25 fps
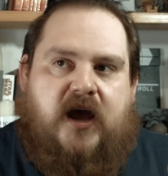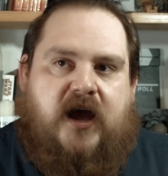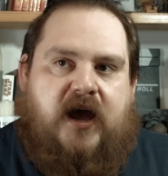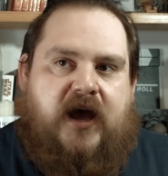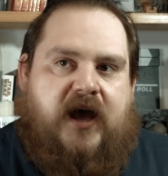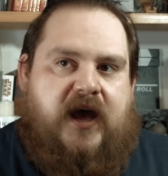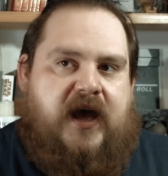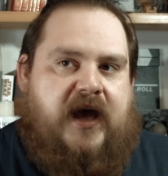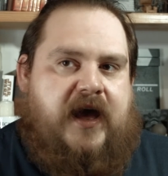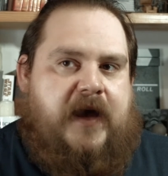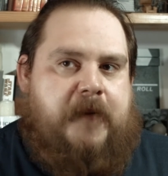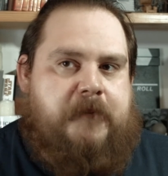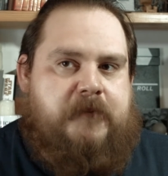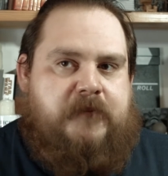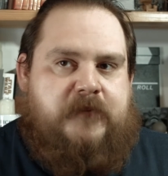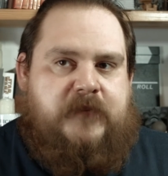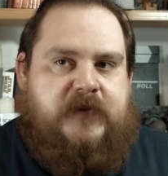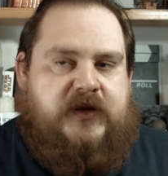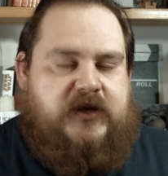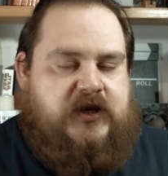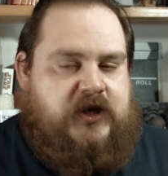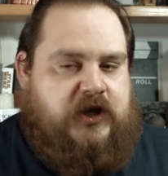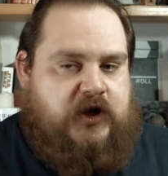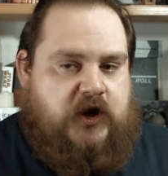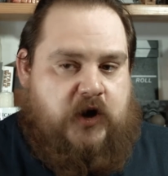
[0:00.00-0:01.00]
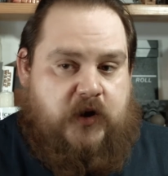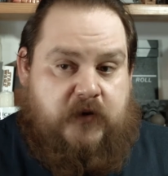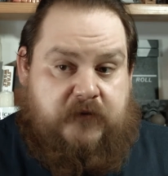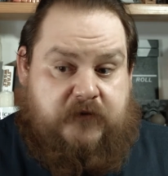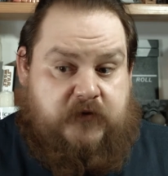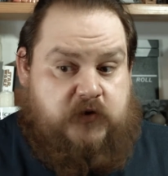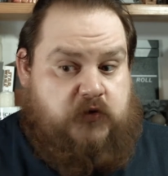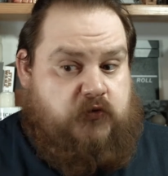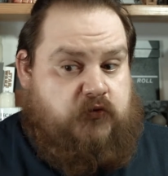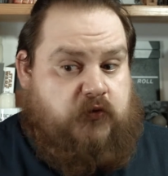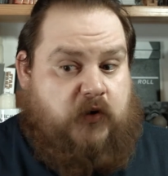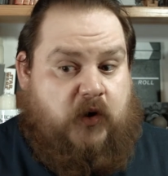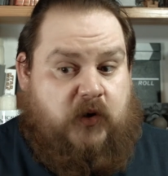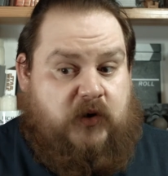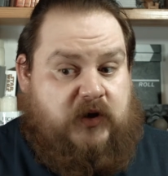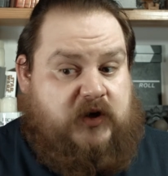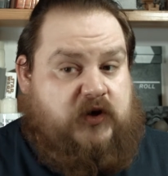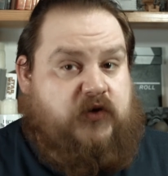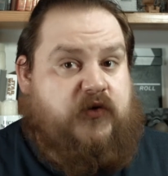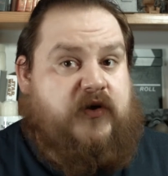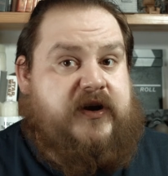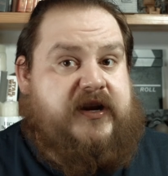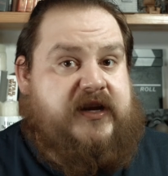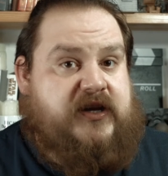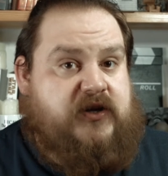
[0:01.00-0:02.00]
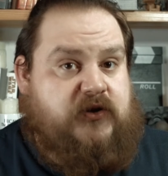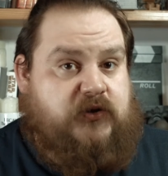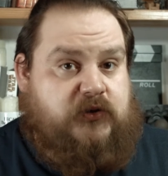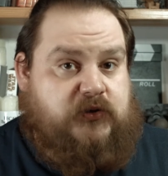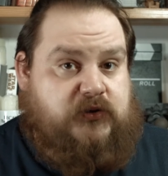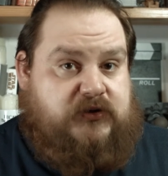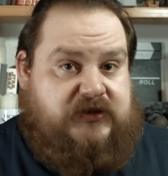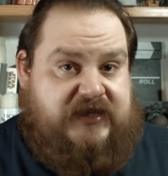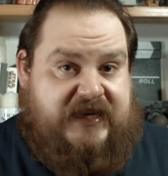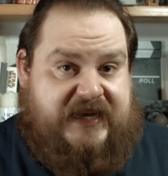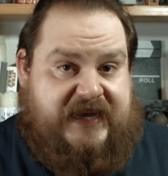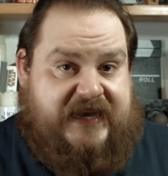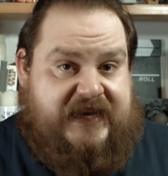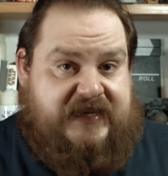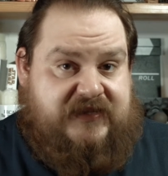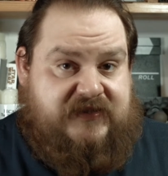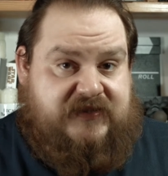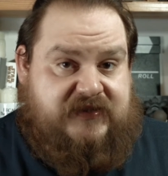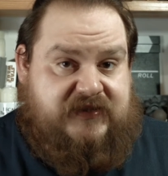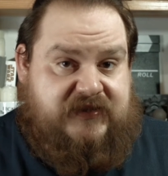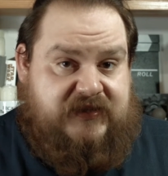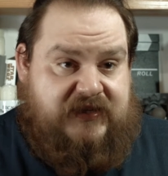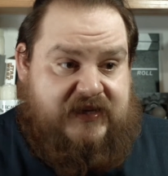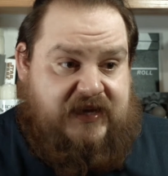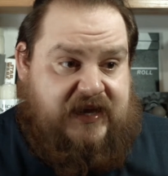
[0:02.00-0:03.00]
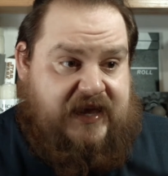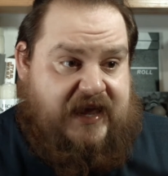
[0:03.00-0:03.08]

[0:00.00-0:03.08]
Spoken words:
if you roll a critical to hit